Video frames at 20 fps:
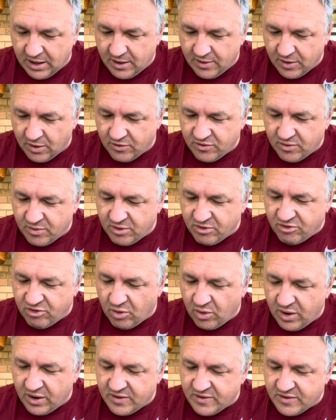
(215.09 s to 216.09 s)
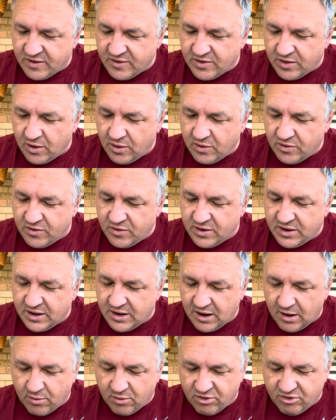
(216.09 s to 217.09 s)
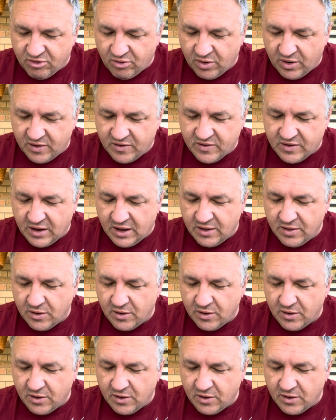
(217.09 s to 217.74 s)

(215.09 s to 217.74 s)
those who rejoice as those who did not rejoice,